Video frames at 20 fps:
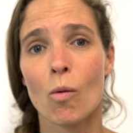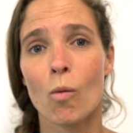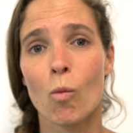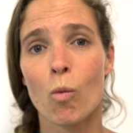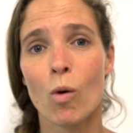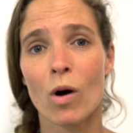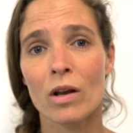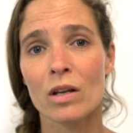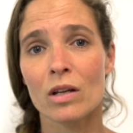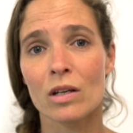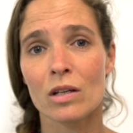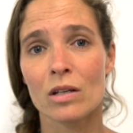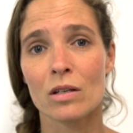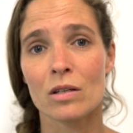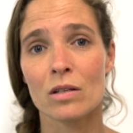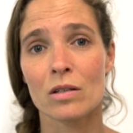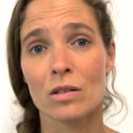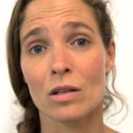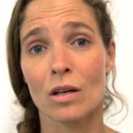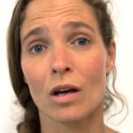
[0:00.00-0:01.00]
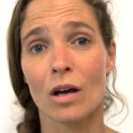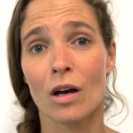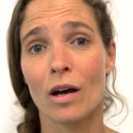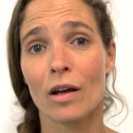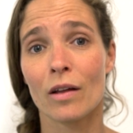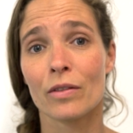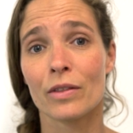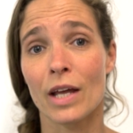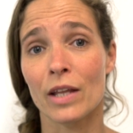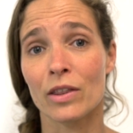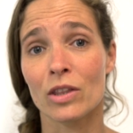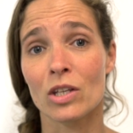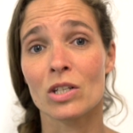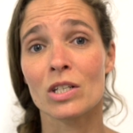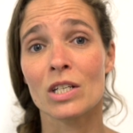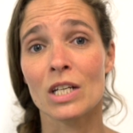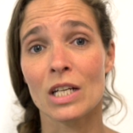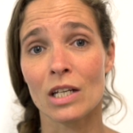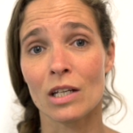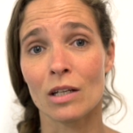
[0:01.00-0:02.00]
One is that the
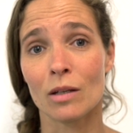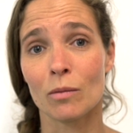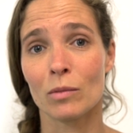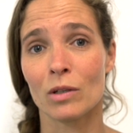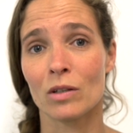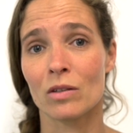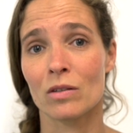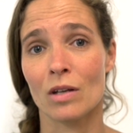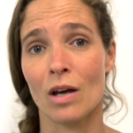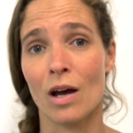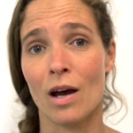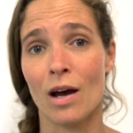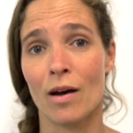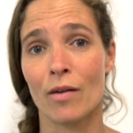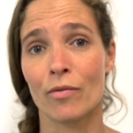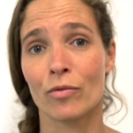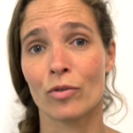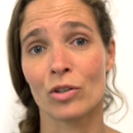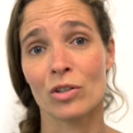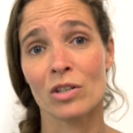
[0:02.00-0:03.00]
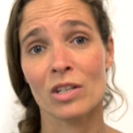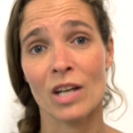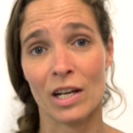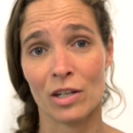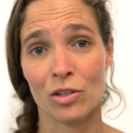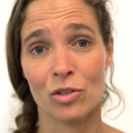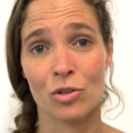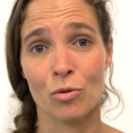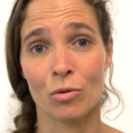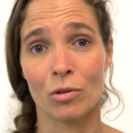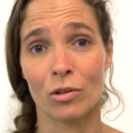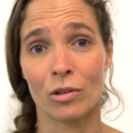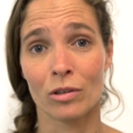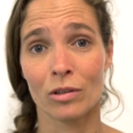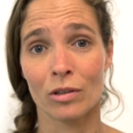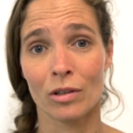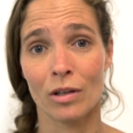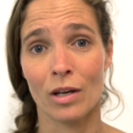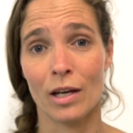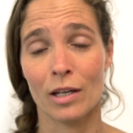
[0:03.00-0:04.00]
team needs to have
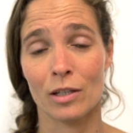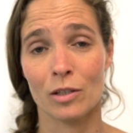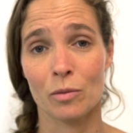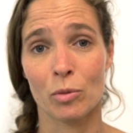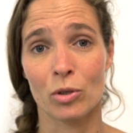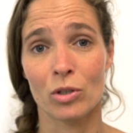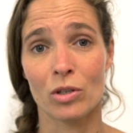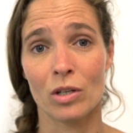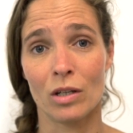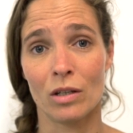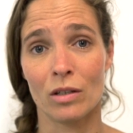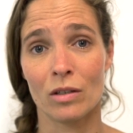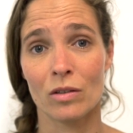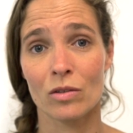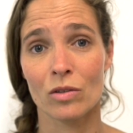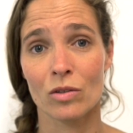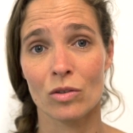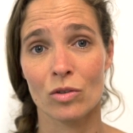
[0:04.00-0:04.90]
contextual expertise.